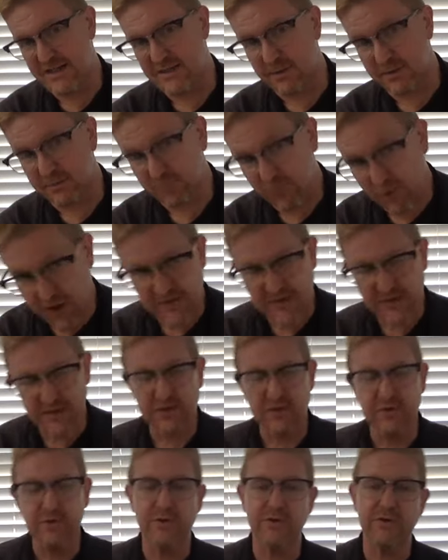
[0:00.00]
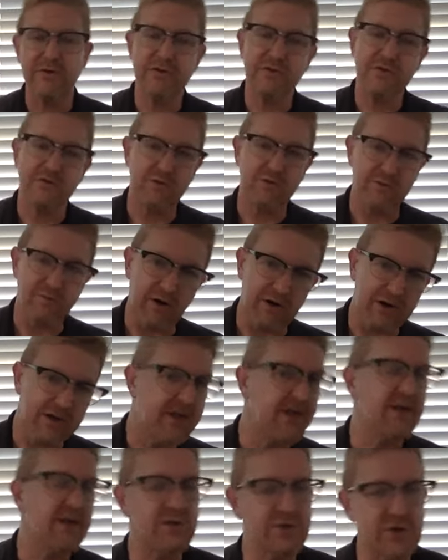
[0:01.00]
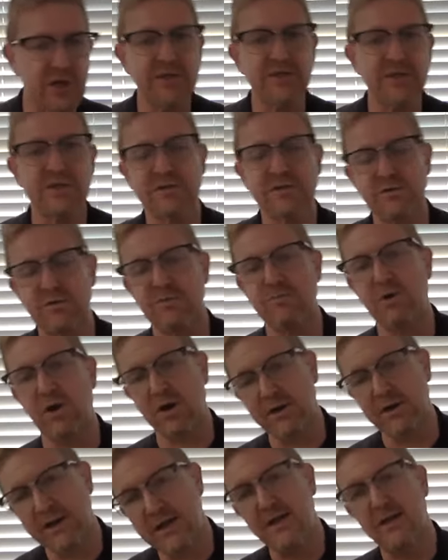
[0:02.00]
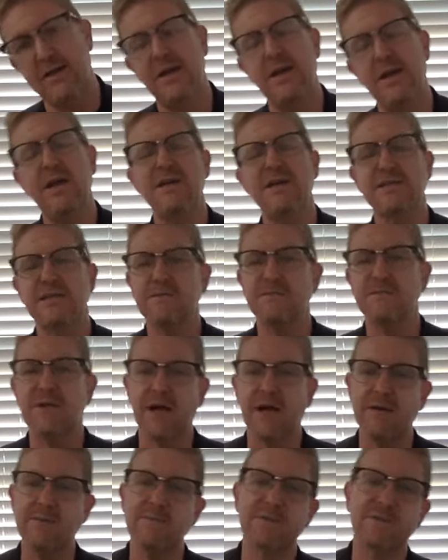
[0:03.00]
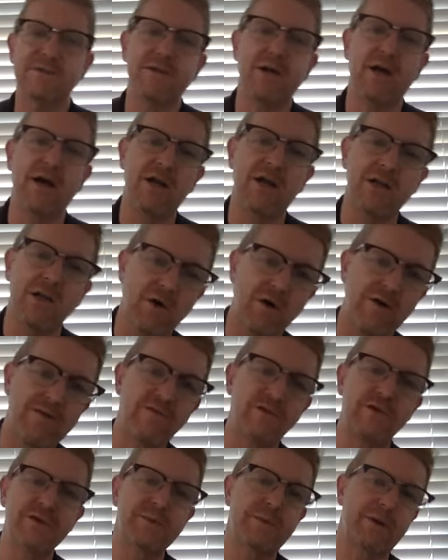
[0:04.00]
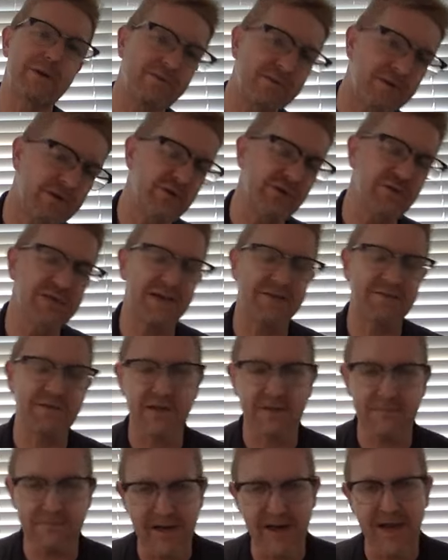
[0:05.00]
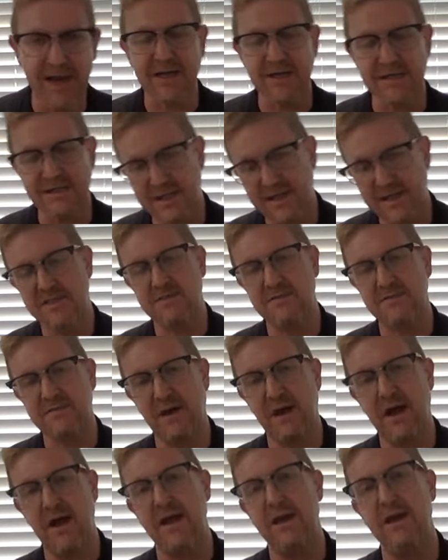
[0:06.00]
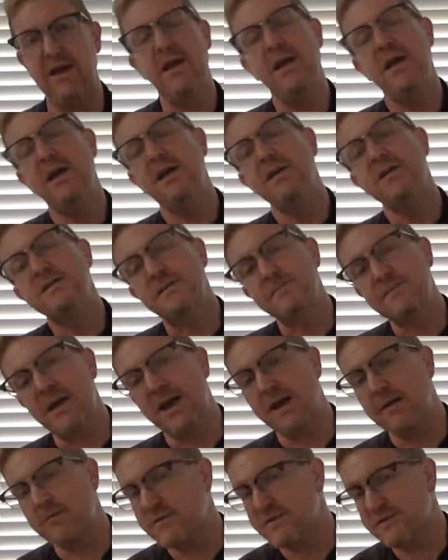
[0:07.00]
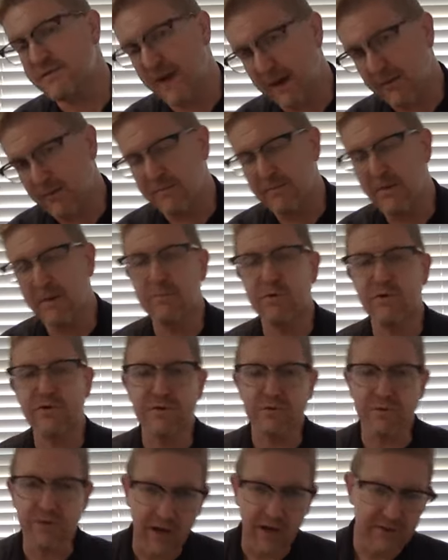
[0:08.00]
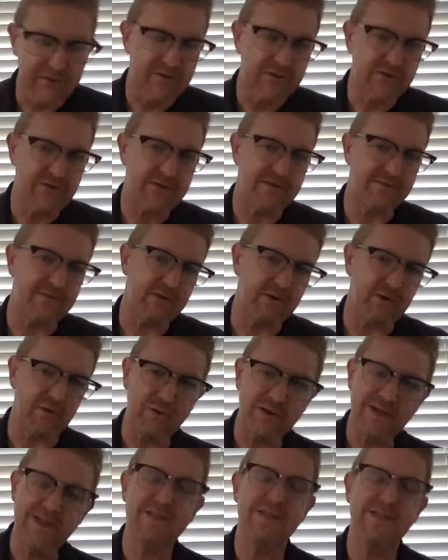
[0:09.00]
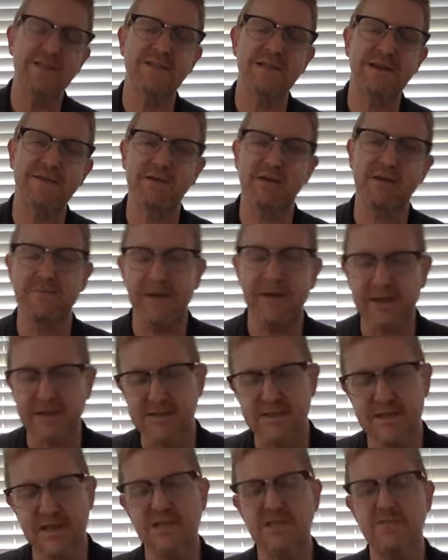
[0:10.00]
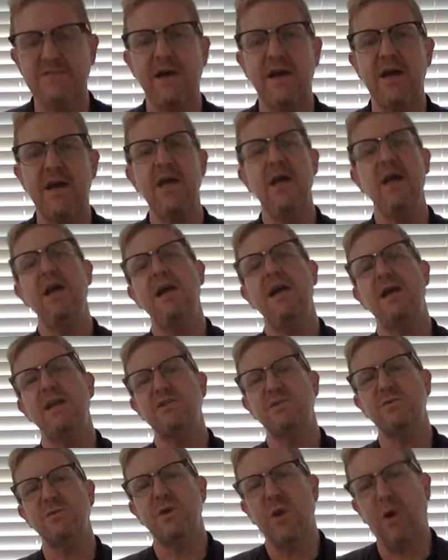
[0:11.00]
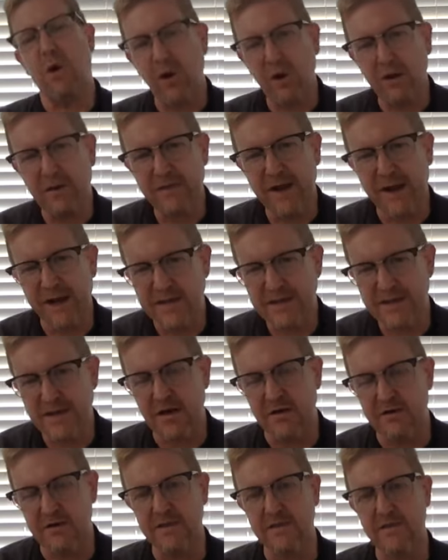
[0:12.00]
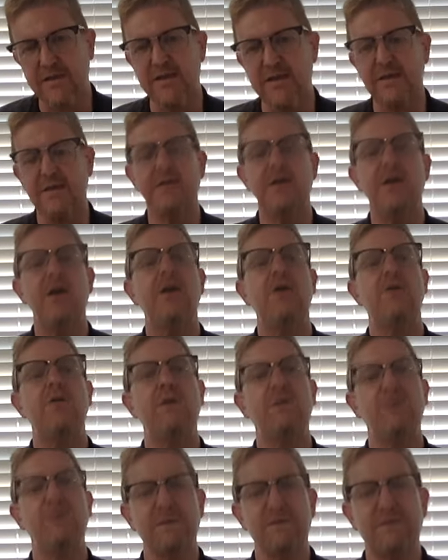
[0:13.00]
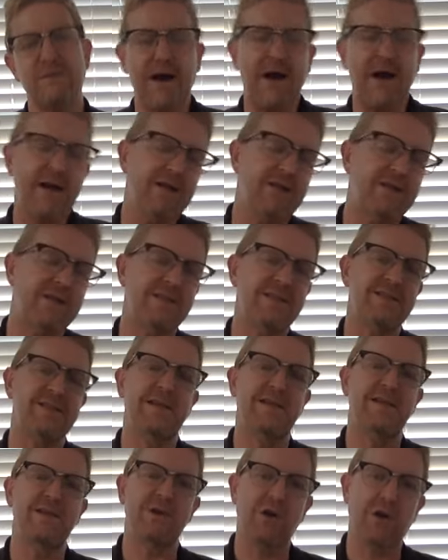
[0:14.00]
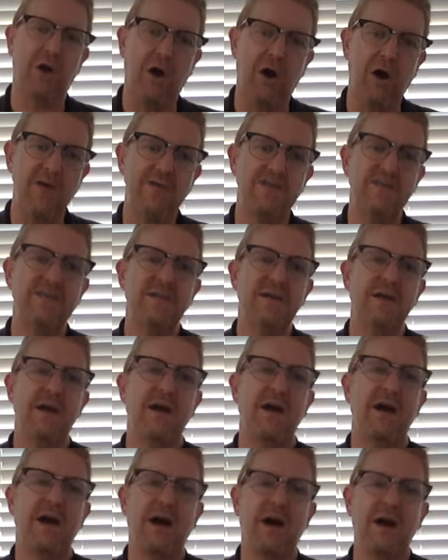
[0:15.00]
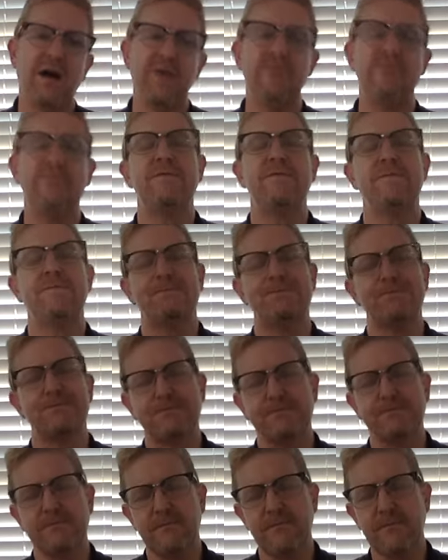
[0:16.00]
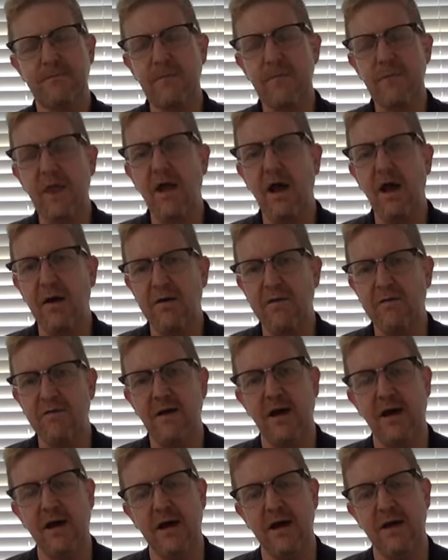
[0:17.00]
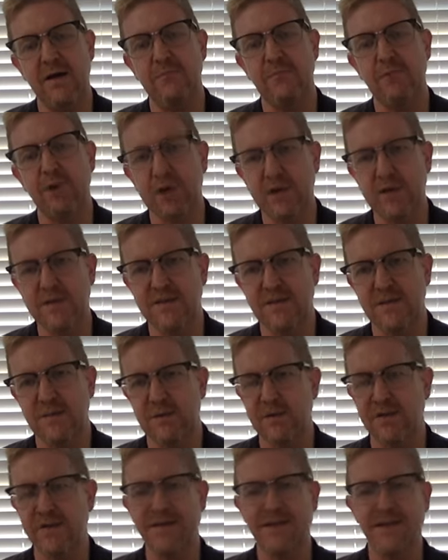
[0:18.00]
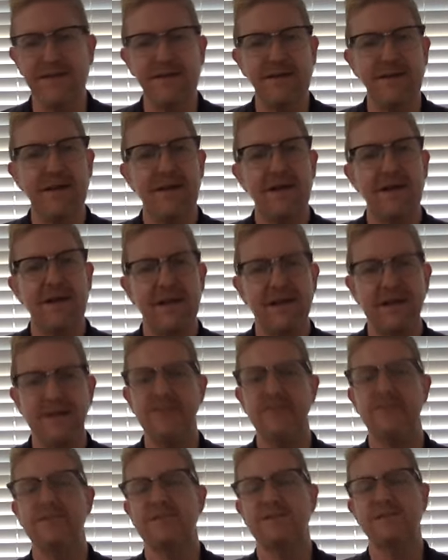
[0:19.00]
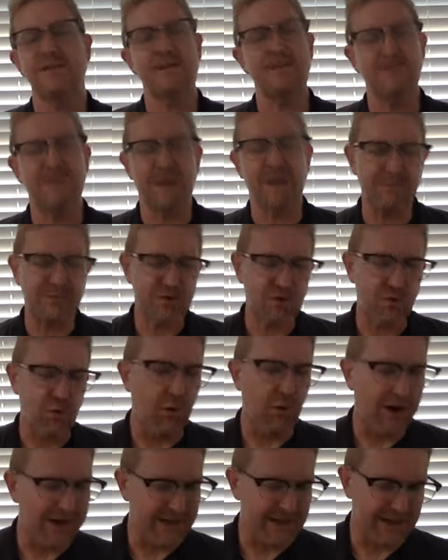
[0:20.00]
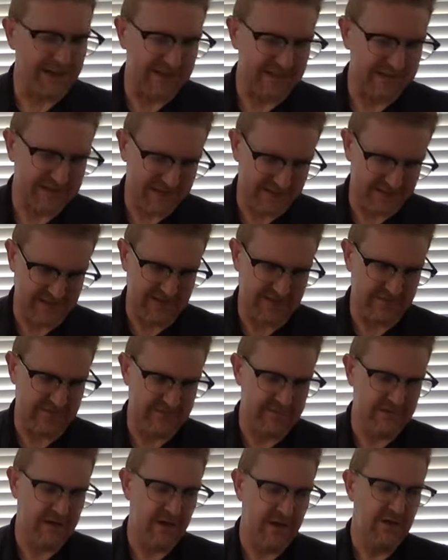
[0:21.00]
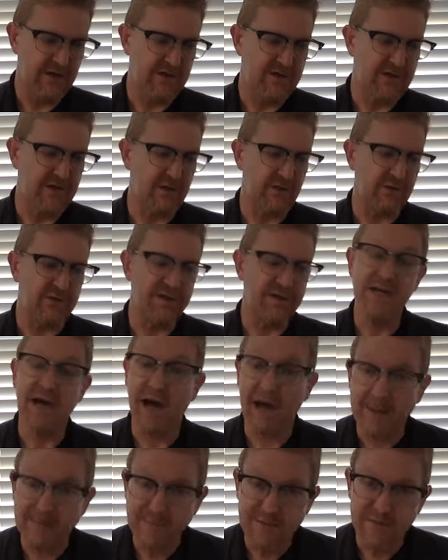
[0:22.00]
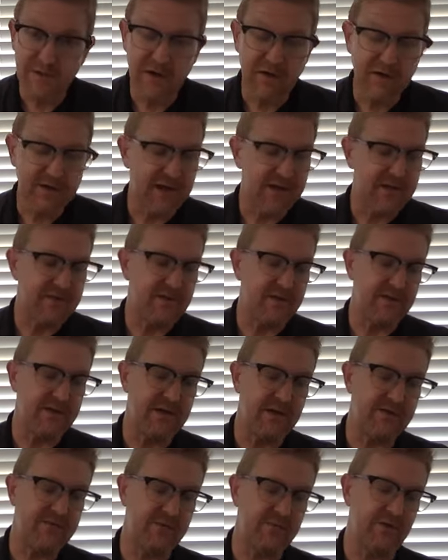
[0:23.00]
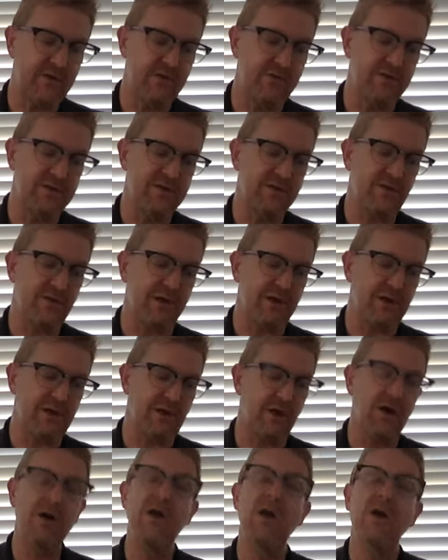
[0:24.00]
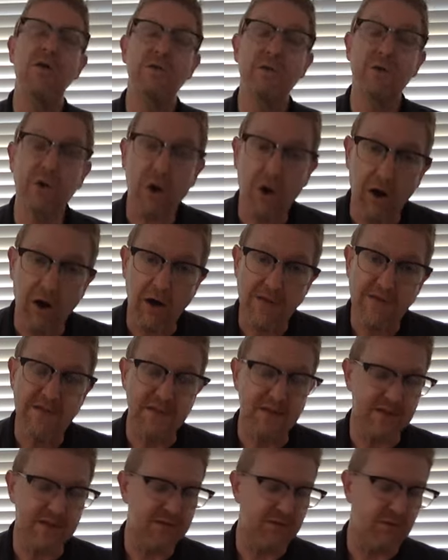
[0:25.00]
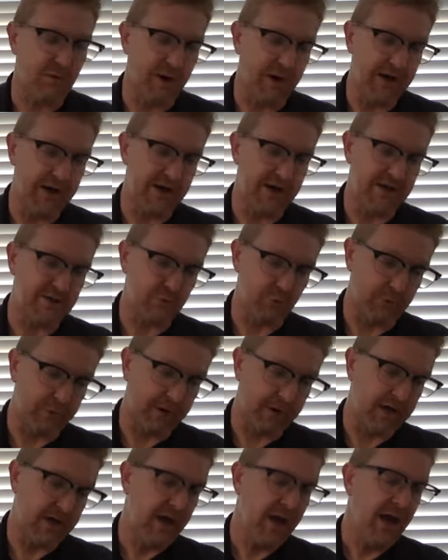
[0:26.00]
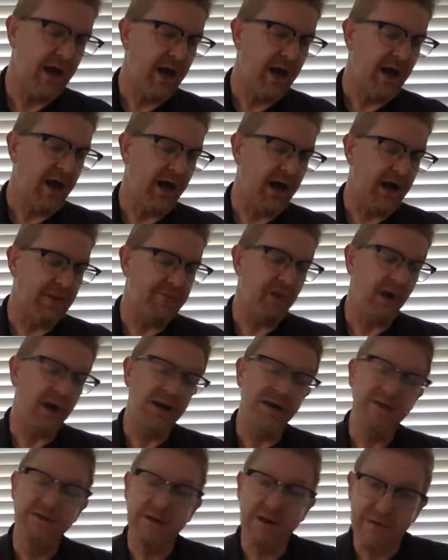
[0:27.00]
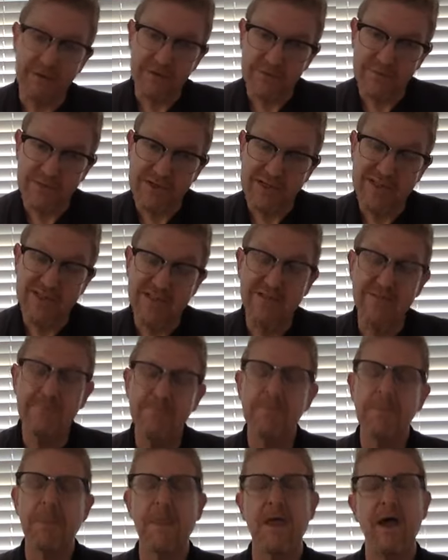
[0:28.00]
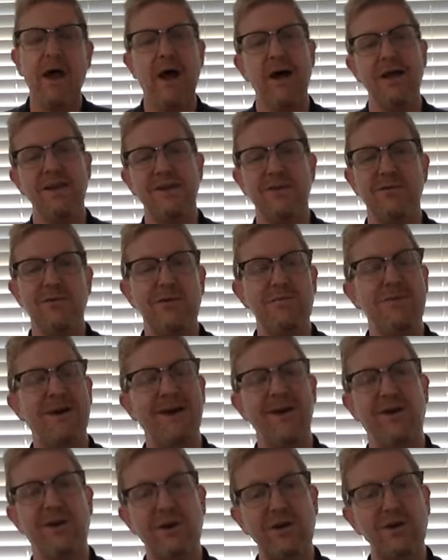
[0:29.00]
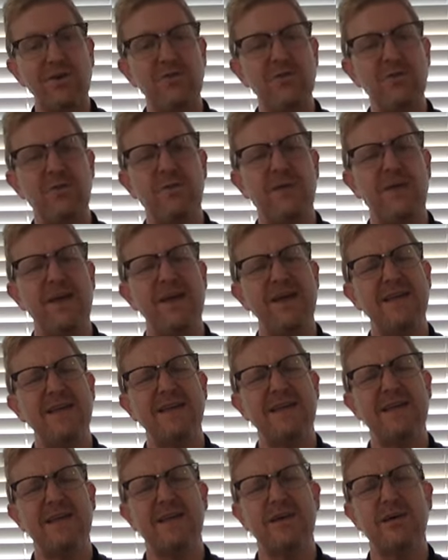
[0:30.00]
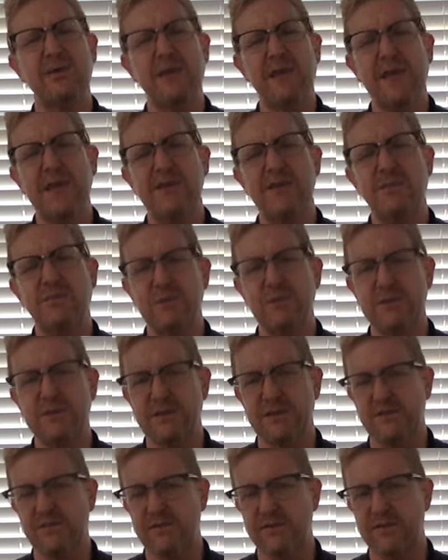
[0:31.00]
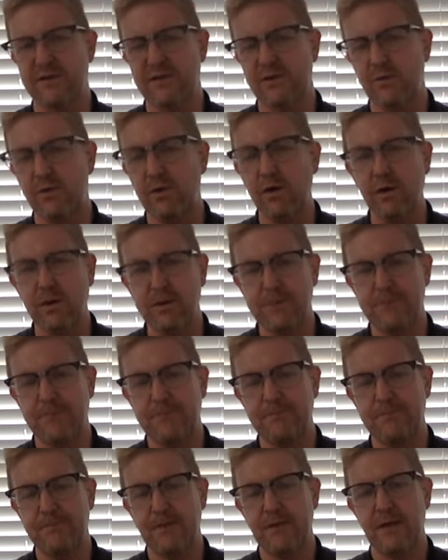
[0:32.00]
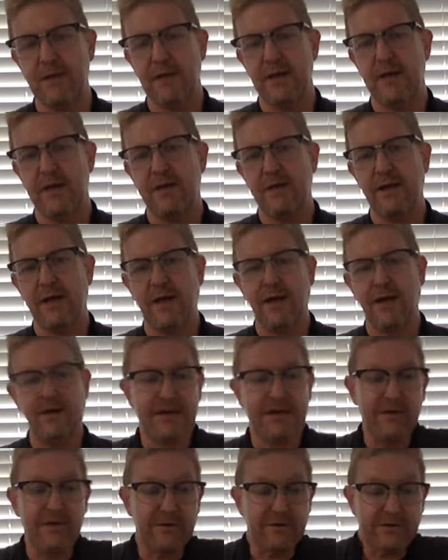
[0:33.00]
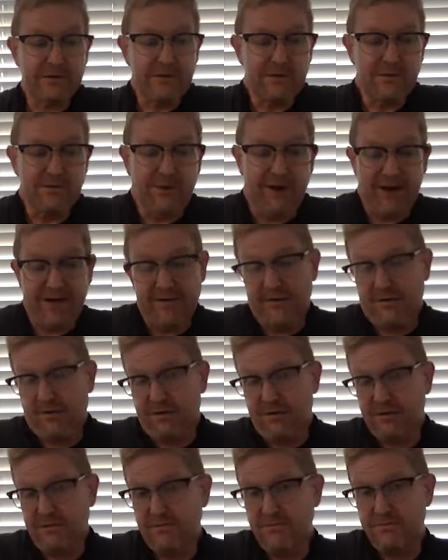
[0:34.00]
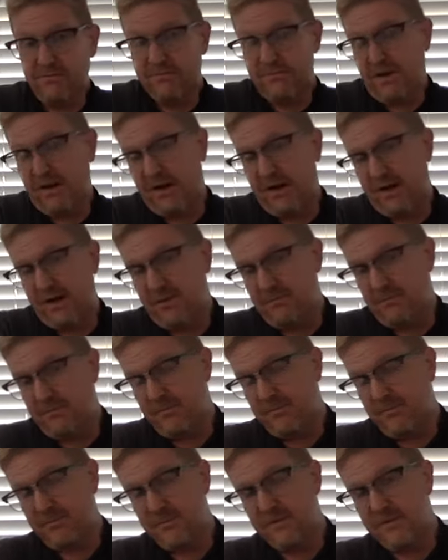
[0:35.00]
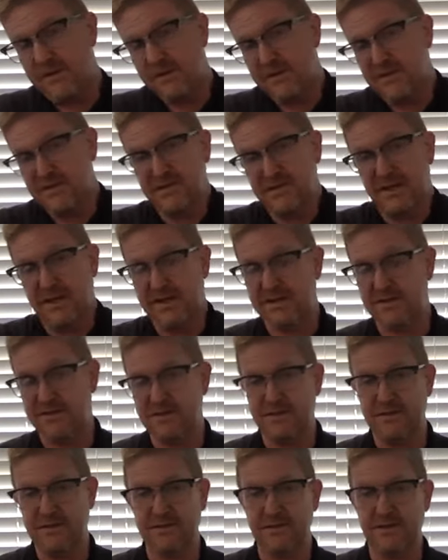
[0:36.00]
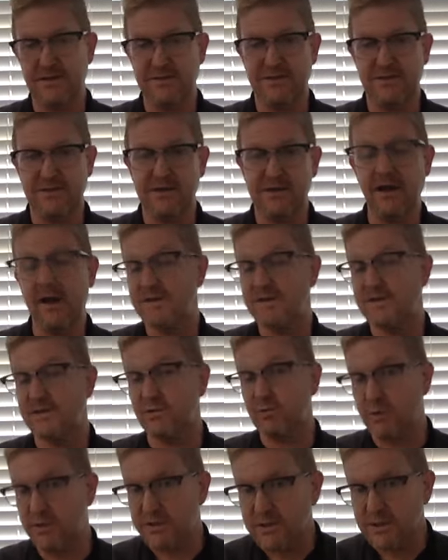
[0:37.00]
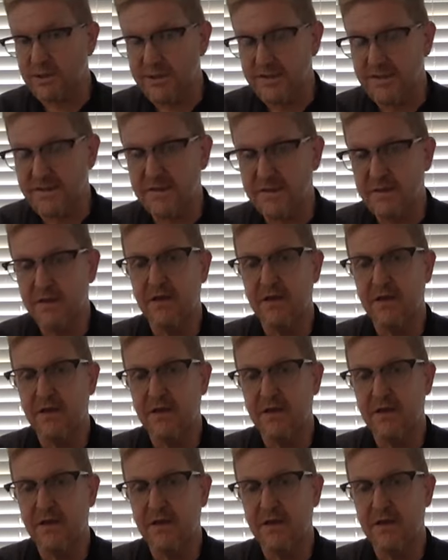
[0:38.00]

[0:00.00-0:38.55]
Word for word: to be prosecutors who are brought in, judges who are brought in. Sometimes uh, law enforcement officials have to come back and testify. Sometimes family members or others, if there are witnesses, have to come back and testify. And so when all of that is calculated, what we find is that the cost of of uh, putting someone to death is sometimes quite excessive. So the time spent on death, death row is quite long. The cost is quite exorbitant. Um, another reason uh, that one might argue is that it creates more suffering in the world. Now, here you might argue um, this as a, as a consequentialist.